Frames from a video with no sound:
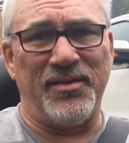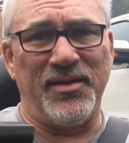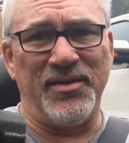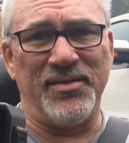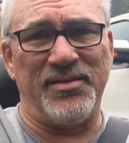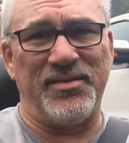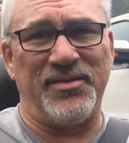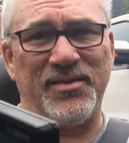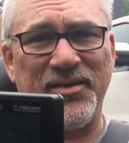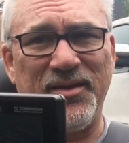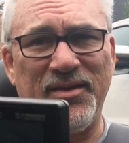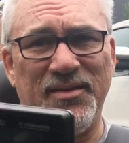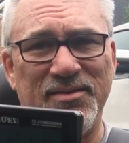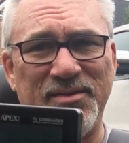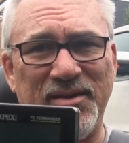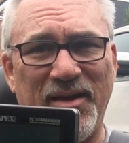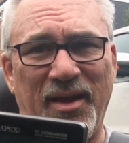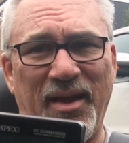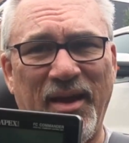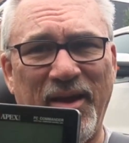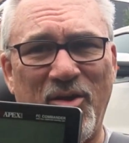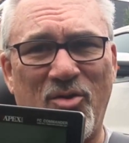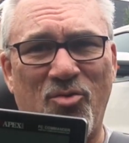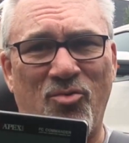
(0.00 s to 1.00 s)
This is
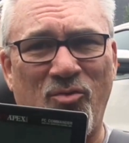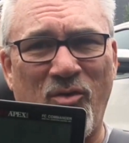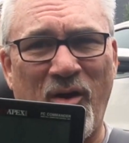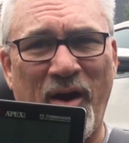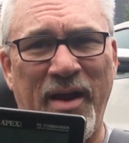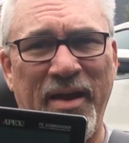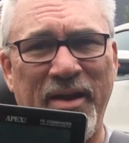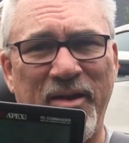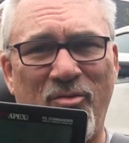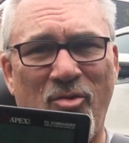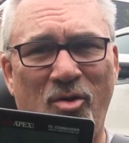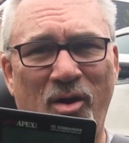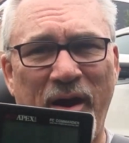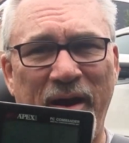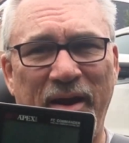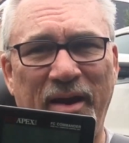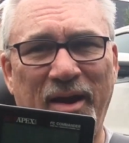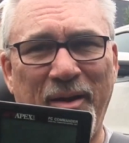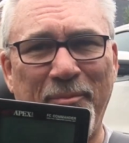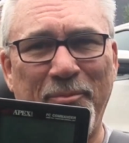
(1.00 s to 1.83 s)
a great